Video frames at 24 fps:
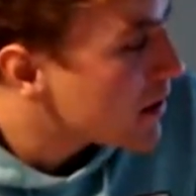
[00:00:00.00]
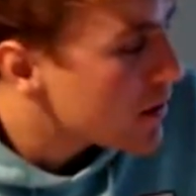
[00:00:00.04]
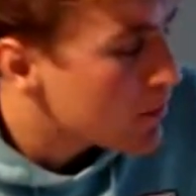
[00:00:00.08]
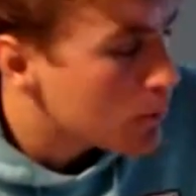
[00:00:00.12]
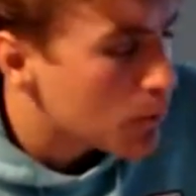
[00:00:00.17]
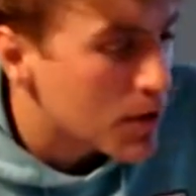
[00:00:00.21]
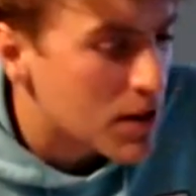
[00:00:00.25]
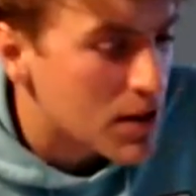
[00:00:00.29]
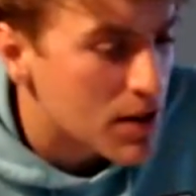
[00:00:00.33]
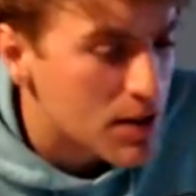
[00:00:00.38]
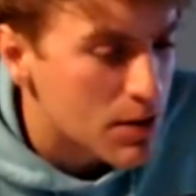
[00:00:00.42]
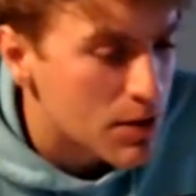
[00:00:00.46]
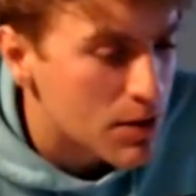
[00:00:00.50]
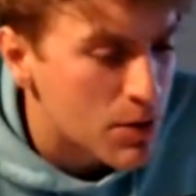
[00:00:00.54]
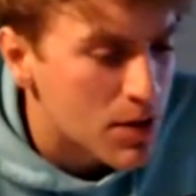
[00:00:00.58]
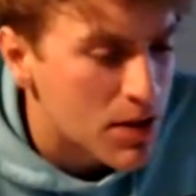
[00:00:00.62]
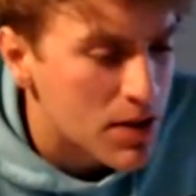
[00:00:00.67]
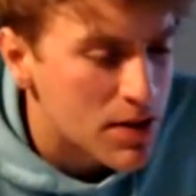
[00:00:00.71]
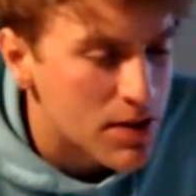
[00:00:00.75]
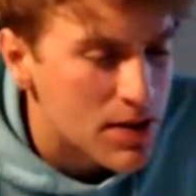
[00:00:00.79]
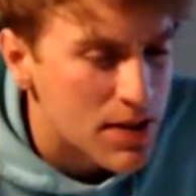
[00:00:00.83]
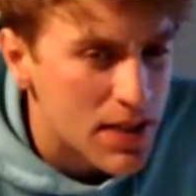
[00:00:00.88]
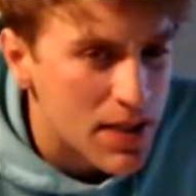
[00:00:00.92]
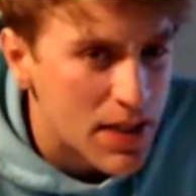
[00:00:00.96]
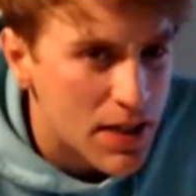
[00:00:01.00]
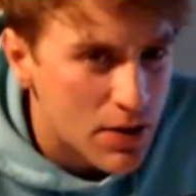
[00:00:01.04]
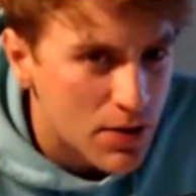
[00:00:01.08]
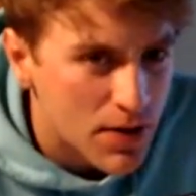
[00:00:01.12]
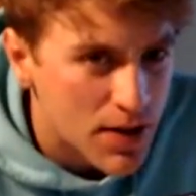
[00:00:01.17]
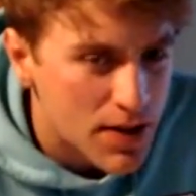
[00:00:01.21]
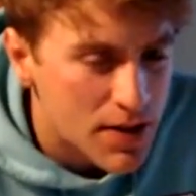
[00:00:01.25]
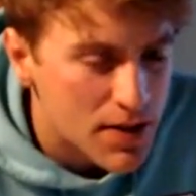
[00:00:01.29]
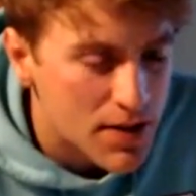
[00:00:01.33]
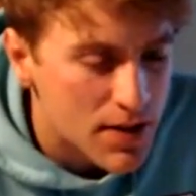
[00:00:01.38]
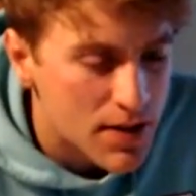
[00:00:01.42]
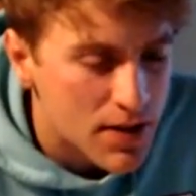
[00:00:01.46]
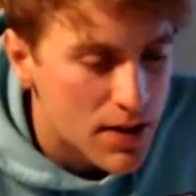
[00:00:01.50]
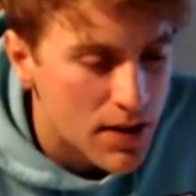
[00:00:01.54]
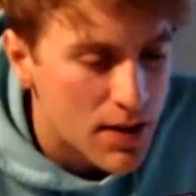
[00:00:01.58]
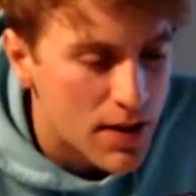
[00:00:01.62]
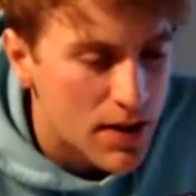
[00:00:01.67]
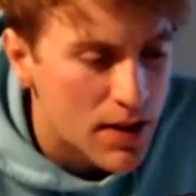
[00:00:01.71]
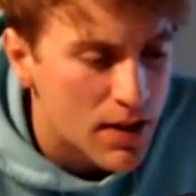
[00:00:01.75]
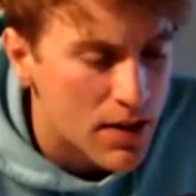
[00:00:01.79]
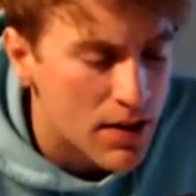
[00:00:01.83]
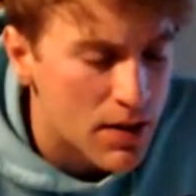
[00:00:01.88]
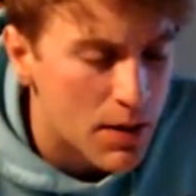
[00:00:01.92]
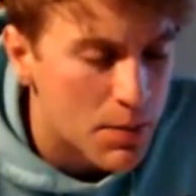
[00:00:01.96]
with a decrease in
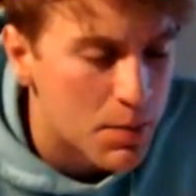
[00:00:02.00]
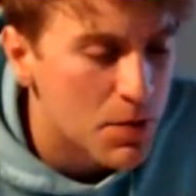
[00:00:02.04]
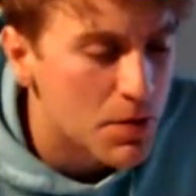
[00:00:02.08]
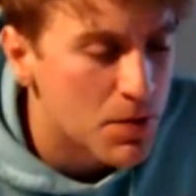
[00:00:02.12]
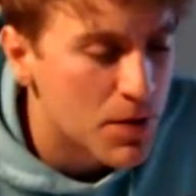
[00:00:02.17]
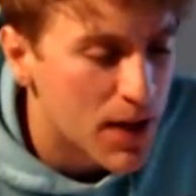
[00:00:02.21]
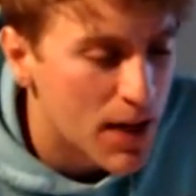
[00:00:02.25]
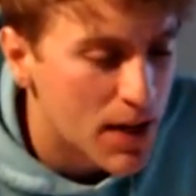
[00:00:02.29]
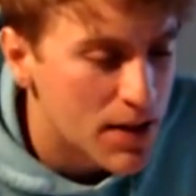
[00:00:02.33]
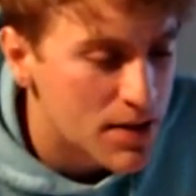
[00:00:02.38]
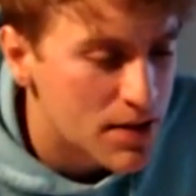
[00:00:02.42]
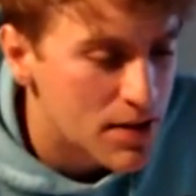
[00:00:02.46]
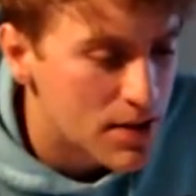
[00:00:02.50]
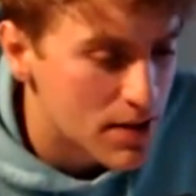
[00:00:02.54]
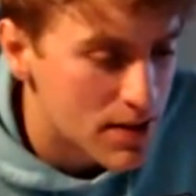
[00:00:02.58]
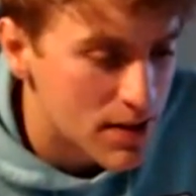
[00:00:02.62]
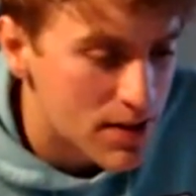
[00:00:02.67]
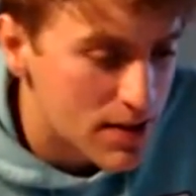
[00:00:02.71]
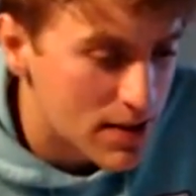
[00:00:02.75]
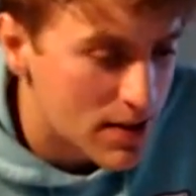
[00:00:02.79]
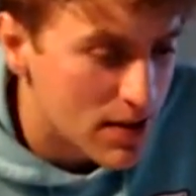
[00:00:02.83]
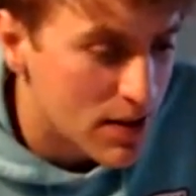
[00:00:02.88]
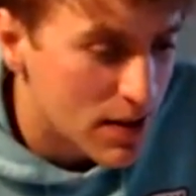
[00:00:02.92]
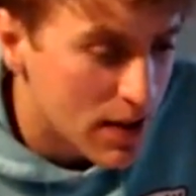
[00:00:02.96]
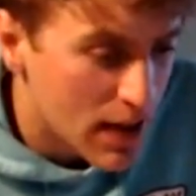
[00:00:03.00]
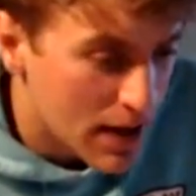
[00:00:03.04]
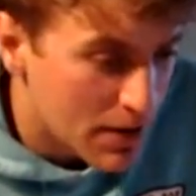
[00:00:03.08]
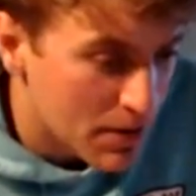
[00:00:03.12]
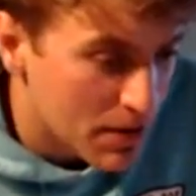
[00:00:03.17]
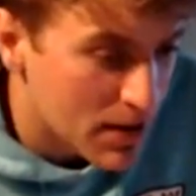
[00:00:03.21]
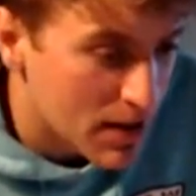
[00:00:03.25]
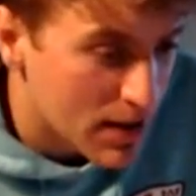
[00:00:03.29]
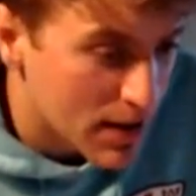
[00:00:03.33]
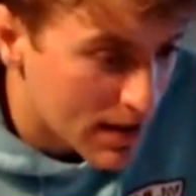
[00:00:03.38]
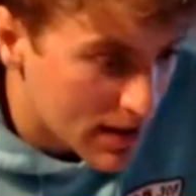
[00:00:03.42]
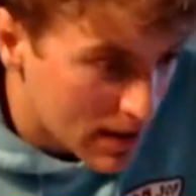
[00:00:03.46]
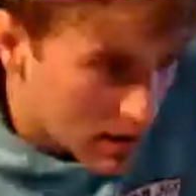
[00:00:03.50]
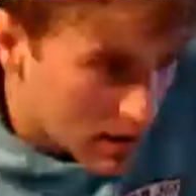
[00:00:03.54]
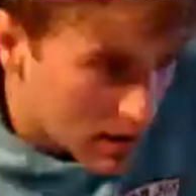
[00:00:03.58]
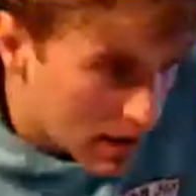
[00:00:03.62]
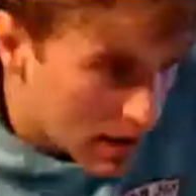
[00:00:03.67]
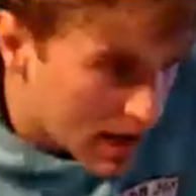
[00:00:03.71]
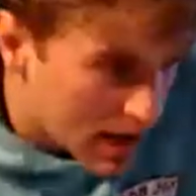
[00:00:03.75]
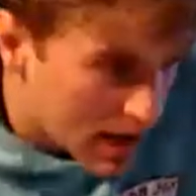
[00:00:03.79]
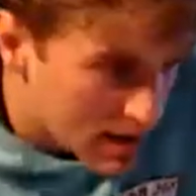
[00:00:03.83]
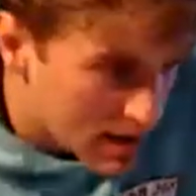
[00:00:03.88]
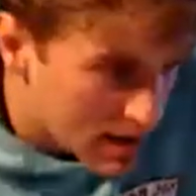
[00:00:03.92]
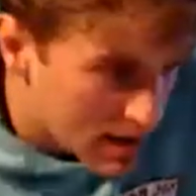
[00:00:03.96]
the number of cases, and still in that
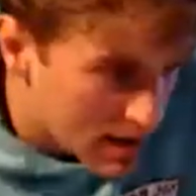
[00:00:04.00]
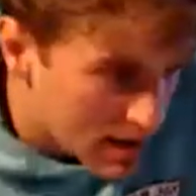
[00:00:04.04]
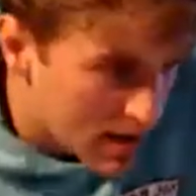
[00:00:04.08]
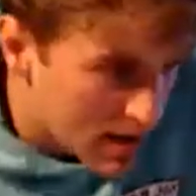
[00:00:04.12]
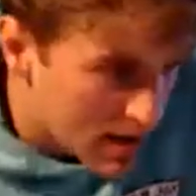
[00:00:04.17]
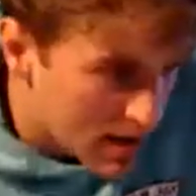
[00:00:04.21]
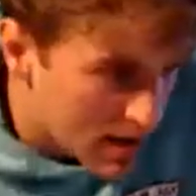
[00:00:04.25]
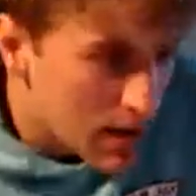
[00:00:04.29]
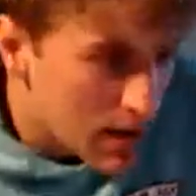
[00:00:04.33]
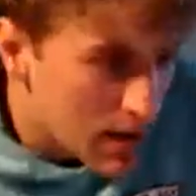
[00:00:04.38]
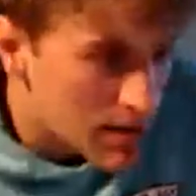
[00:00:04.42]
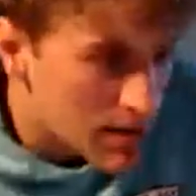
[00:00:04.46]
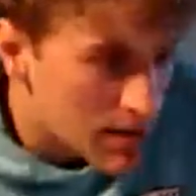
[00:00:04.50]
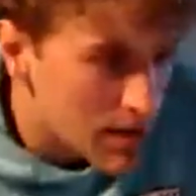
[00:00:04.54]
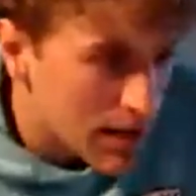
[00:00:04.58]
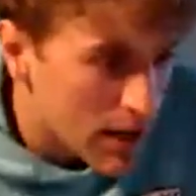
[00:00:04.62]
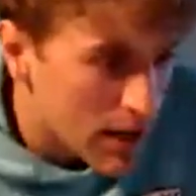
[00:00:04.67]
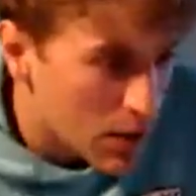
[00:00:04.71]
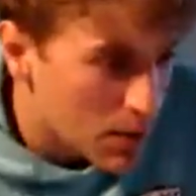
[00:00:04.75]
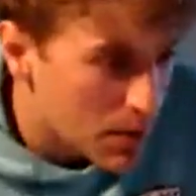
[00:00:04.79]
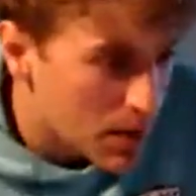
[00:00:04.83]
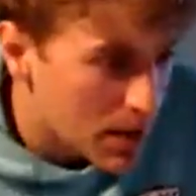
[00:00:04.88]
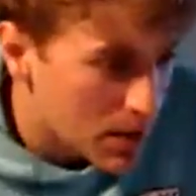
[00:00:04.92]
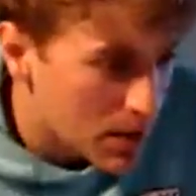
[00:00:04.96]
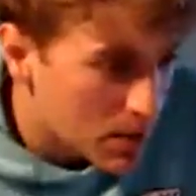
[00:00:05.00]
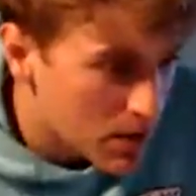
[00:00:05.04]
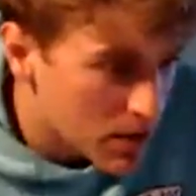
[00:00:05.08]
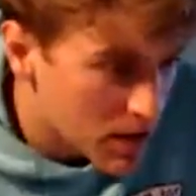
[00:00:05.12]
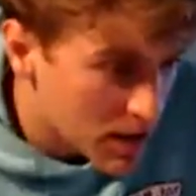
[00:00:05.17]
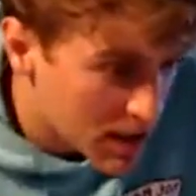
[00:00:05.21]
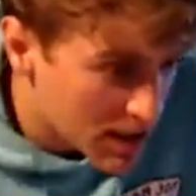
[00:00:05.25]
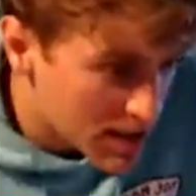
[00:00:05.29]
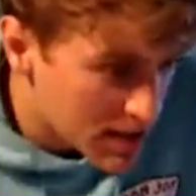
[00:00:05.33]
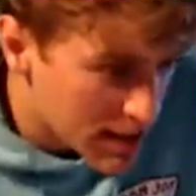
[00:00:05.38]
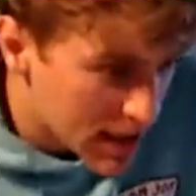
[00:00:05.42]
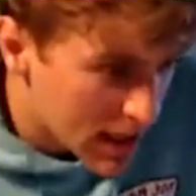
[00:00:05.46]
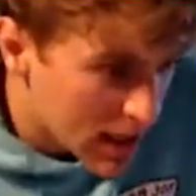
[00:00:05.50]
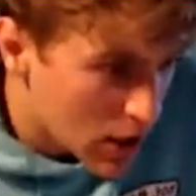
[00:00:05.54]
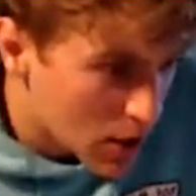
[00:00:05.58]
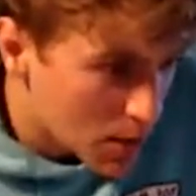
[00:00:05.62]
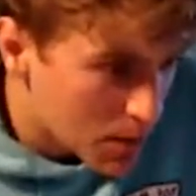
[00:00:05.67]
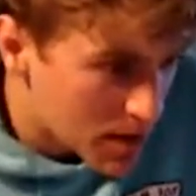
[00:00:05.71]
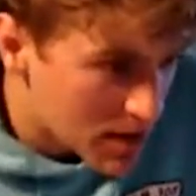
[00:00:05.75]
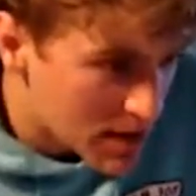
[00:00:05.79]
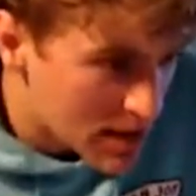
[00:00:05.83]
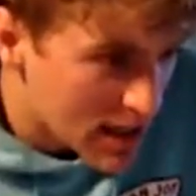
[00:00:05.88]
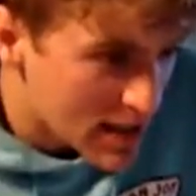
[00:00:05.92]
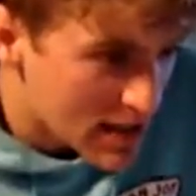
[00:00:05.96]
capacity to help anyone who needs to
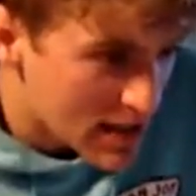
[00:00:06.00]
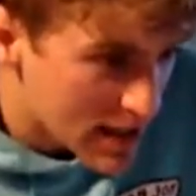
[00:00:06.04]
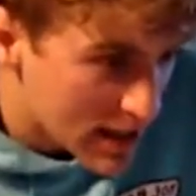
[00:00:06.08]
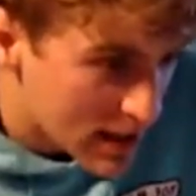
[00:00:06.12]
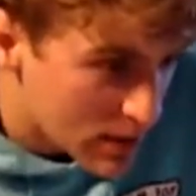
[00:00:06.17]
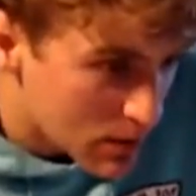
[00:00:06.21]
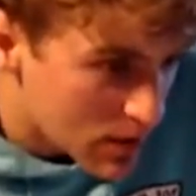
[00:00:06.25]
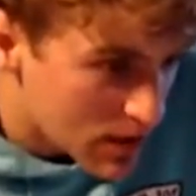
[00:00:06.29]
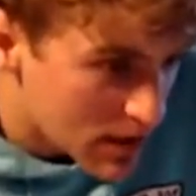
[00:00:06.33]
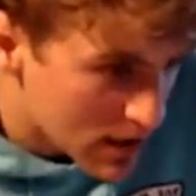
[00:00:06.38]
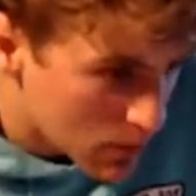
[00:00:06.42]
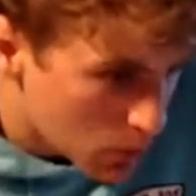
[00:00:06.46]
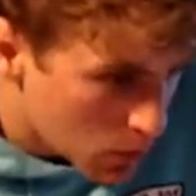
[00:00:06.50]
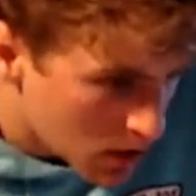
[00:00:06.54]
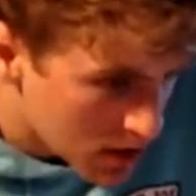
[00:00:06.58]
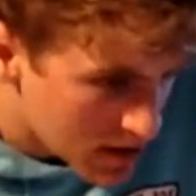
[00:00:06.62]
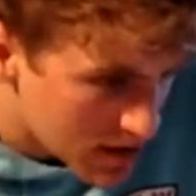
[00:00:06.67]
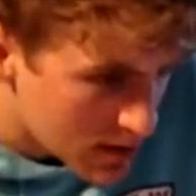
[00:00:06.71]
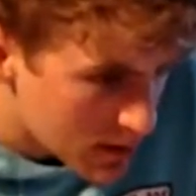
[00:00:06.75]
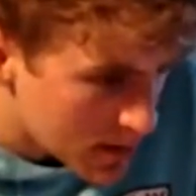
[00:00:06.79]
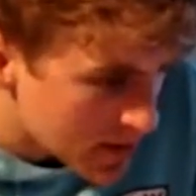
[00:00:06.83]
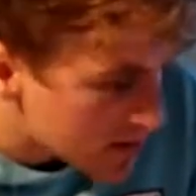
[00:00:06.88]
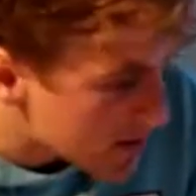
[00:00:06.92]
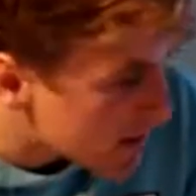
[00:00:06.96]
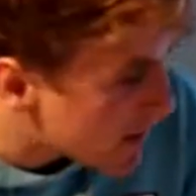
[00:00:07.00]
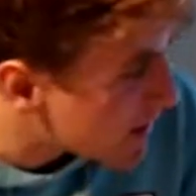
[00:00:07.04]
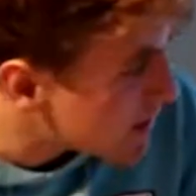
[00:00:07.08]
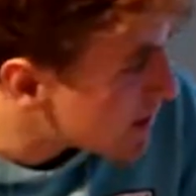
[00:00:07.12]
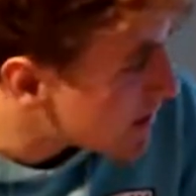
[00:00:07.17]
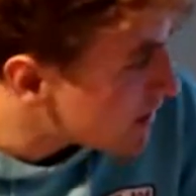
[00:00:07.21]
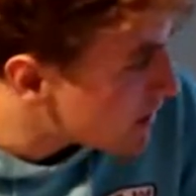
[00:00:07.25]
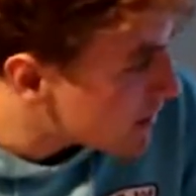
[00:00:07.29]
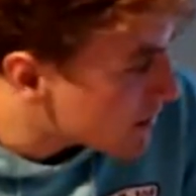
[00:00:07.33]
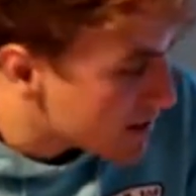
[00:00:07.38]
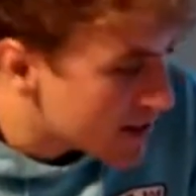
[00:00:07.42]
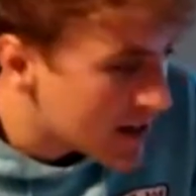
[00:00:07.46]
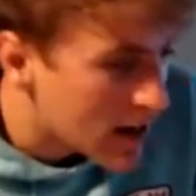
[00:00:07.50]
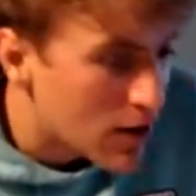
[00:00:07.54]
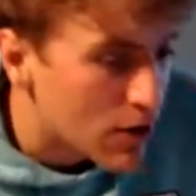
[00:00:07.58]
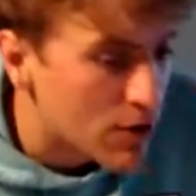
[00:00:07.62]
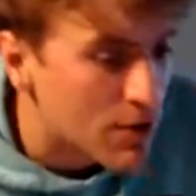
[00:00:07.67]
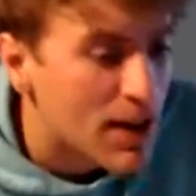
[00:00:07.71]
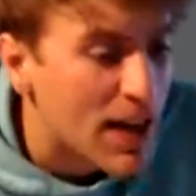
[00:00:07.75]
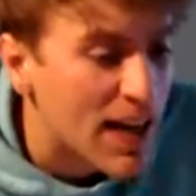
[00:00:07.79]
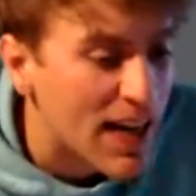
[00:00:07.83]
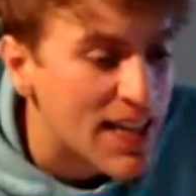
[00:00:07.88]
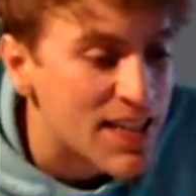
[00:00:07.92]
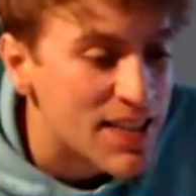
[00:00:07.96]
help and test anyone that wants to be tested,
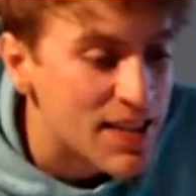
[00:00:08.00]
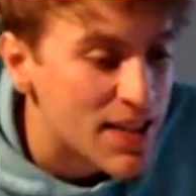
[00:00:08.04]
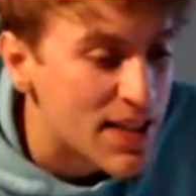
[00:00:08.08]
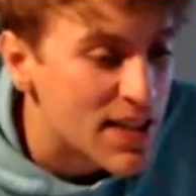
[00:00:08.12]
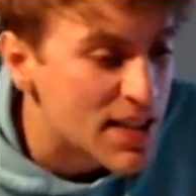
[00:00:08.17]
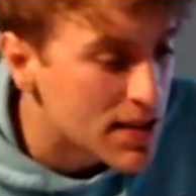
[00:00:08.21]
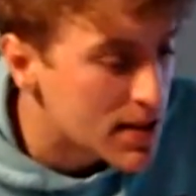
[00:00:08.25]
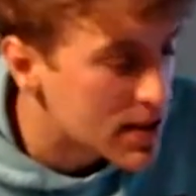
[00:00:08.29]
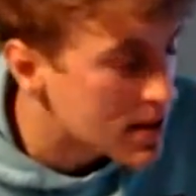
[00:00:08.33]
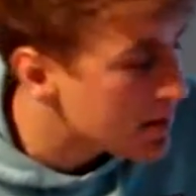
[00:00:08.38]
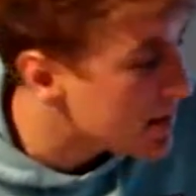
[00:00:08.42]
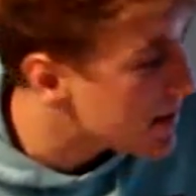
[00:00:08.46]
or I guess needs to be